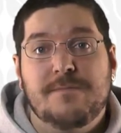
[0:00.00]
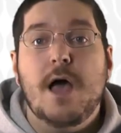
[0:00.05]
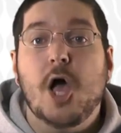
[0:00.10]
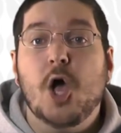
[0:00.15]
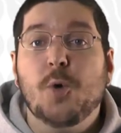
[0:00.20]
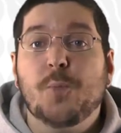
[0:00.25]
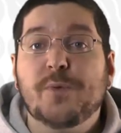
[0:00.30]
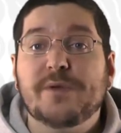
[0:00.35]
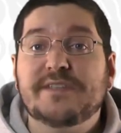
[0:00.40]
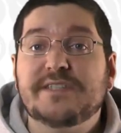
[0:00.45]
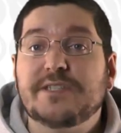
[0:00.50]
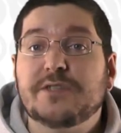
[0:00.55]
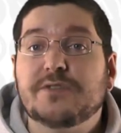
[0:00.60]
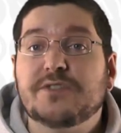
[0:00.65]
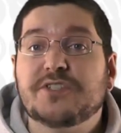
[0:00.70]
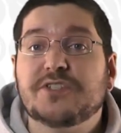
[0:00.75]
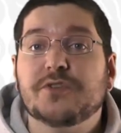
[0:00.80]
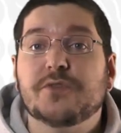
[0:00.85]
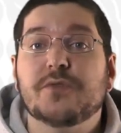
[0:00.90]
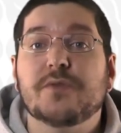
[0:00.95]
I hope we see you
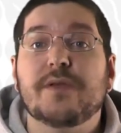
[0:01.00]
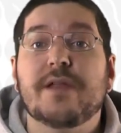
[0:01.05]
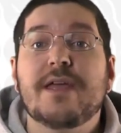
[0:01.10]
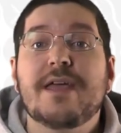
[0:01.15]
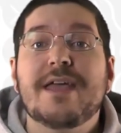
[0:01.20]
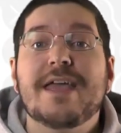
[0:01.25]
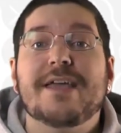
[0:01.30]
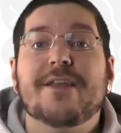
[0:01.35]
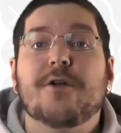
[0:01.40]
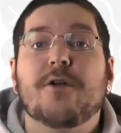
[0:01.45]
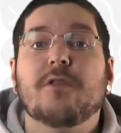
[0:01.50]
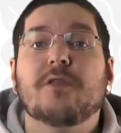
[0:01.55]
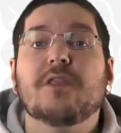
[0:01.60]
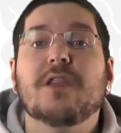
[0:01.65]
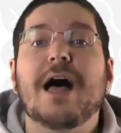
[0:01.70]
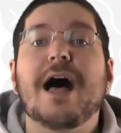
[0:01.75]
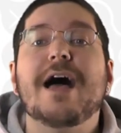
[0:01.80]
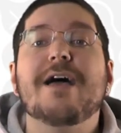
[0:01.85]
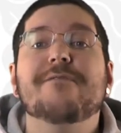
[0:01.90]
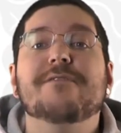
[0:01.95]
soon in our
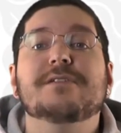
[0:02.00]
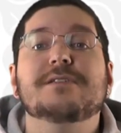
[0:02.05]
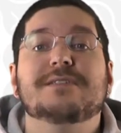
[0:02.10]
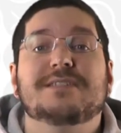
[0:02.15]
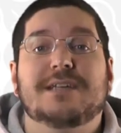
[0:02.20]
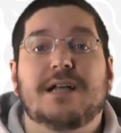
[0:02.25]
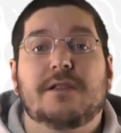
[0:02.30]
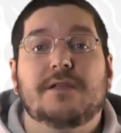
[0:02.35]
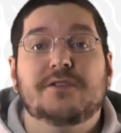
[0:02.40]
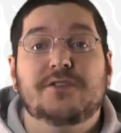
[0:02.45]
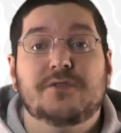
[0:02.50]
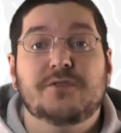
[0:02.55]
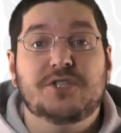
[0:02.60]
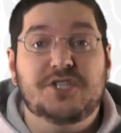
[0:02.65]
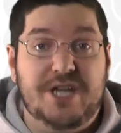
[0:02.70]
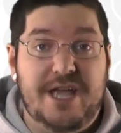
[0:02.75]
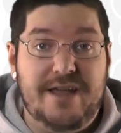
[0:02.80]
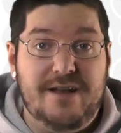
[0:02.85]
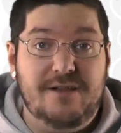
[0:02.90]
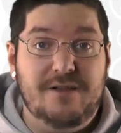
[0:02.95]
live Consolitude
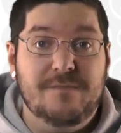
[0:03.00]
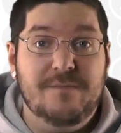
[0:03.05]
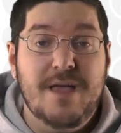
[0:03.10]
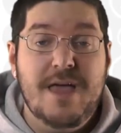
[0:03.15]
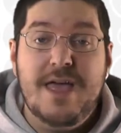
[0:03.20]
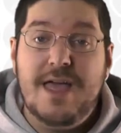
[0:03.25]
channel.